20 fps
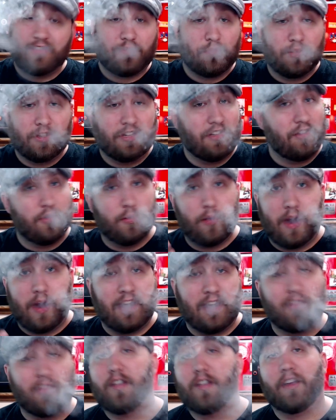really do
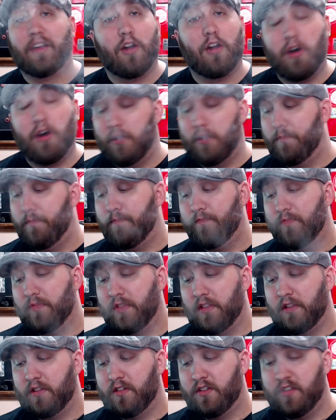anything at all
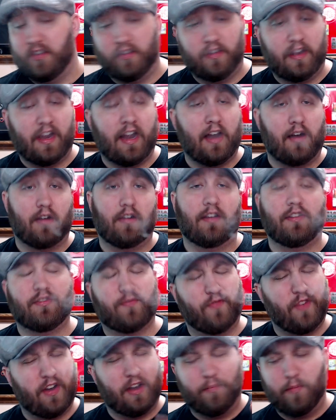to air. It's
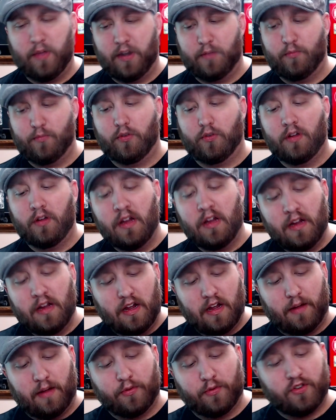very minimal,
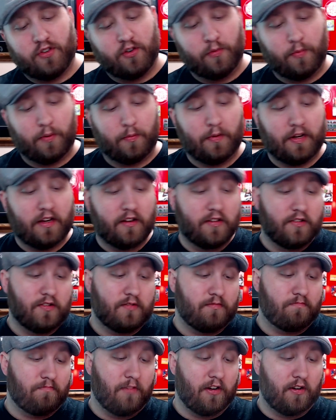I'm assuming, because,
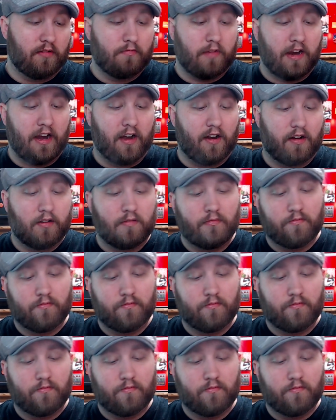air